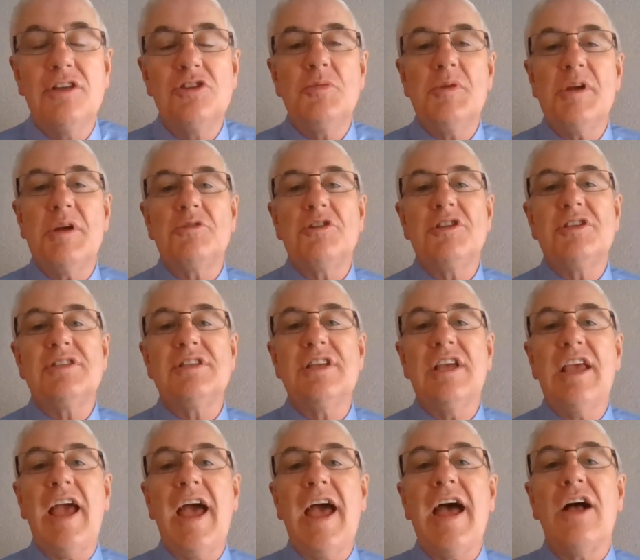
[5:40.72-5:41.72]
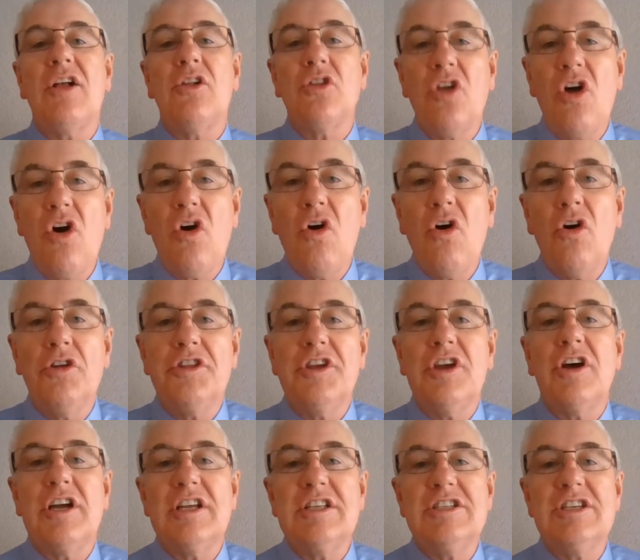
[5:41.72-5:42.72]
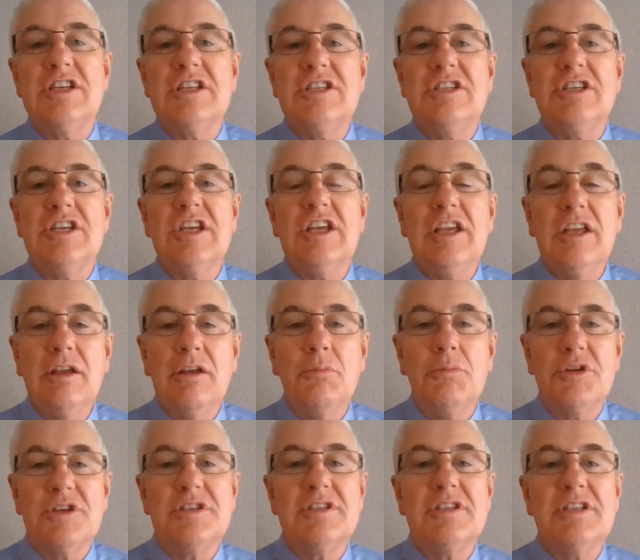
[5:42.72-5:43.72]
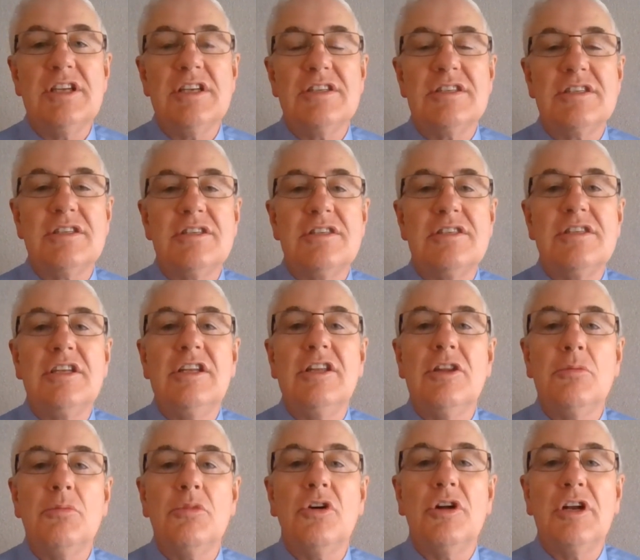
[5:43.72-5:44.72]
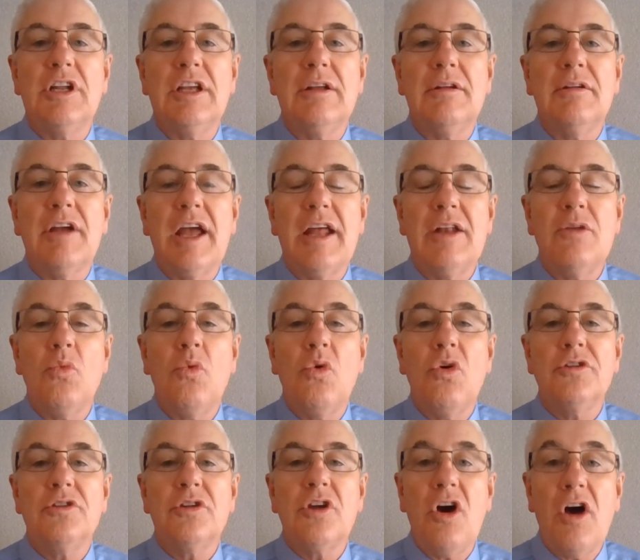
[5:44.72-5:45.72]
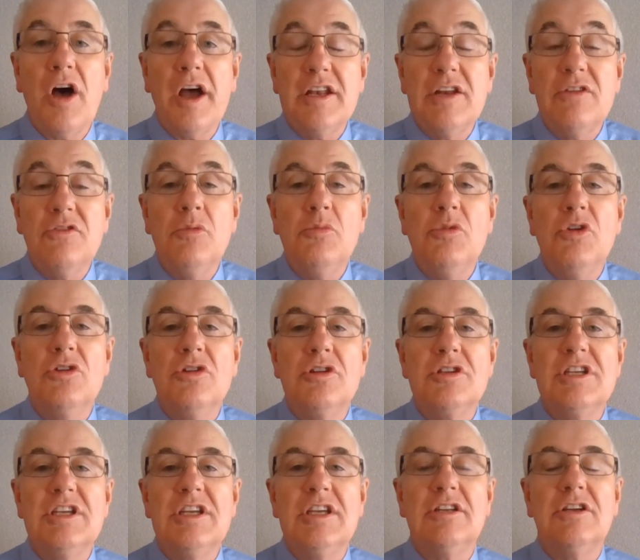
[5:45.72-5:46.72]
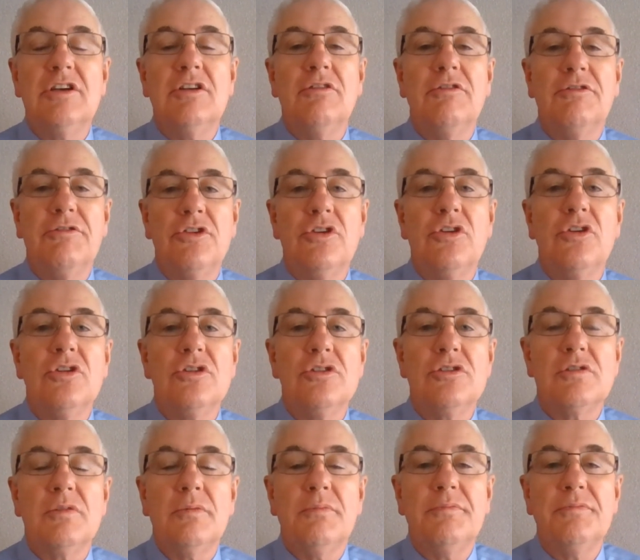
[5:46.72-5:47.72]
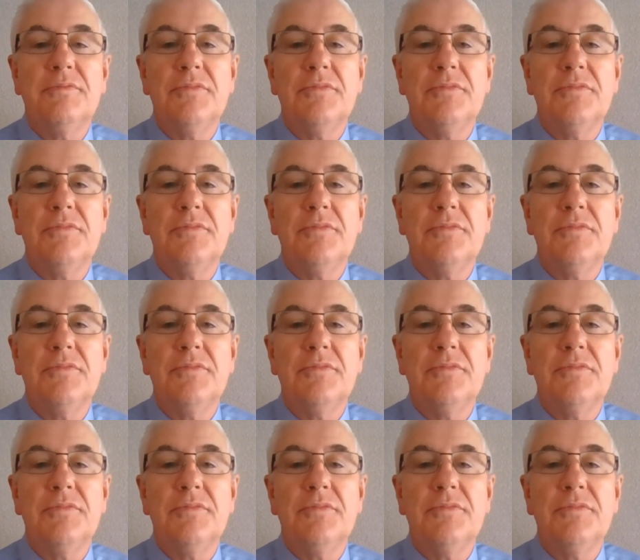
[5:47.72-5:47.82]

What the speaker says: to be able to see how long the IgG persists in the body and what kind of immunity it confers.